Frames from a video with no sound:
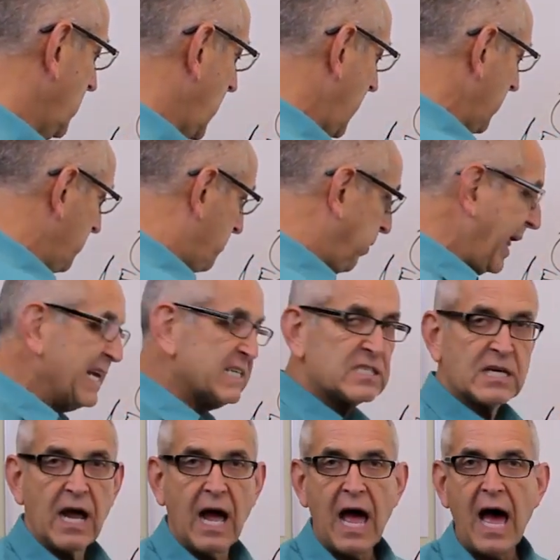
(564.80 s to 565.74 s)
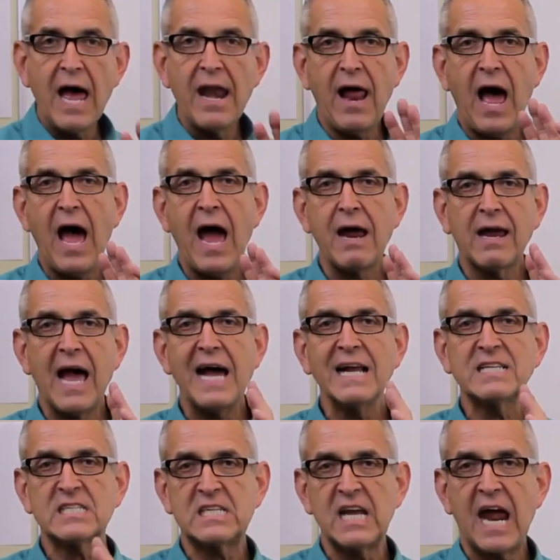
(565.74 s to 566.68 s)
I bless God, I
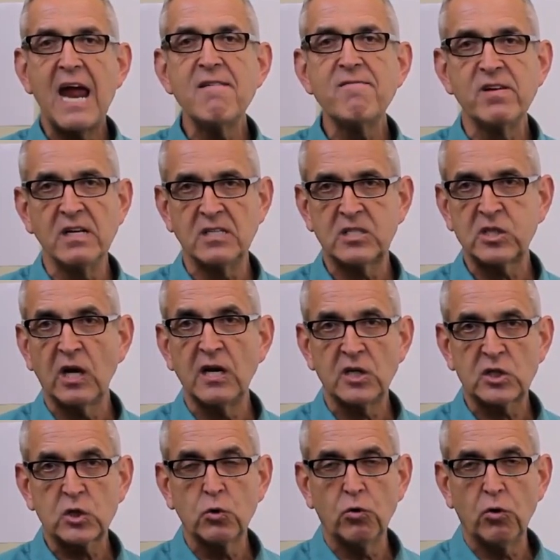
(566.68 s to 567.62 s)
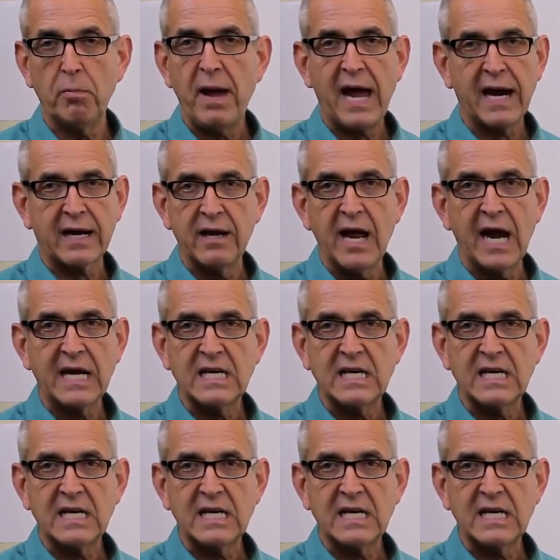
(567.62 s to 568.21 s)
got saved in Sunday school back in